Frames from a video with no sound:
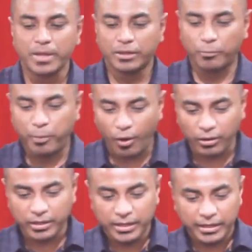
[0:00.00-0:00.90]
Now,
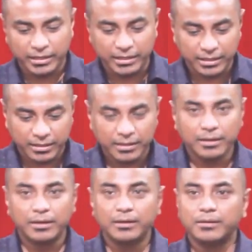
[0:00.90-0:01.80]
Paul, in the
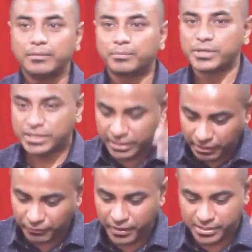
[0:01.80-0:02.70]

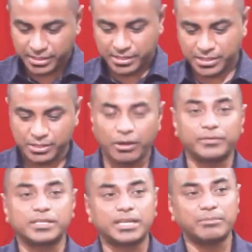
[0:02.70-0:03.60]
preceding verses of
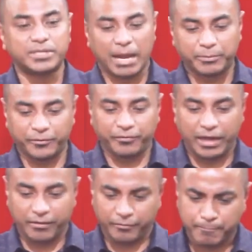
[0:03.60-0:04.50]
the same chapter
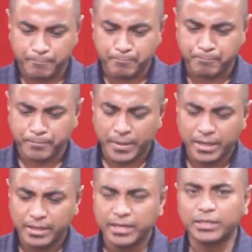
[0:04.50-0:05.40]
5,
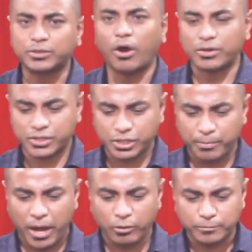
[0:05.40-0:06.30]
he talks
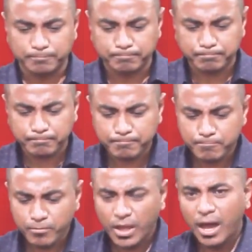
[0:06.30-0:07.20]
about
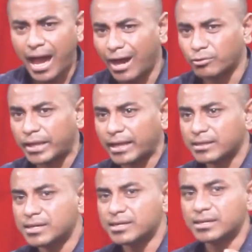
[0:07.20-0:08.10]
how that
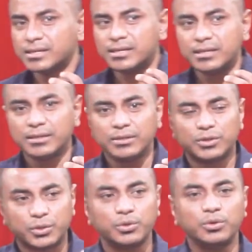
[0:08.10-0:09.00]

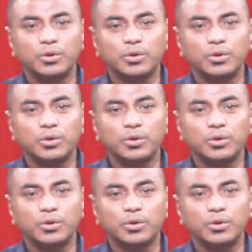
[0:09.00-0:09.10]
through